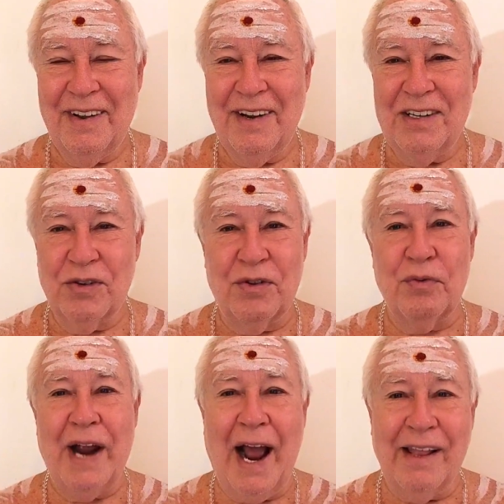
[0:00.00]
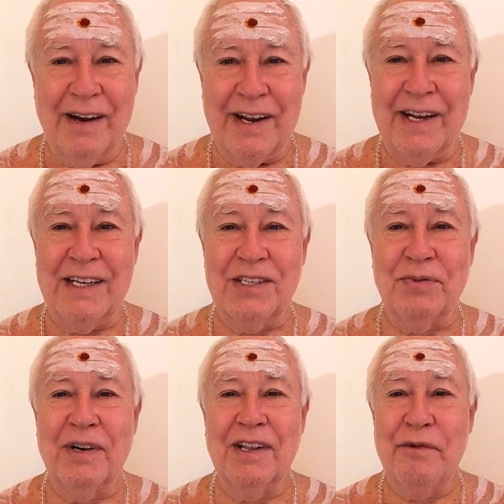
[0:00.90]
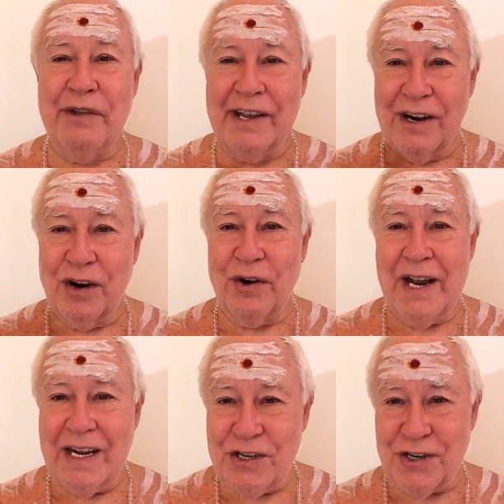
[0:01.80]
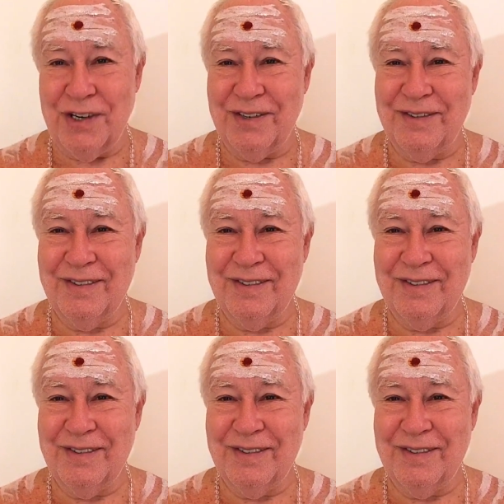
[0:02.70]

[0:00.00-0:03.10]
So the reality is we're living in a creation.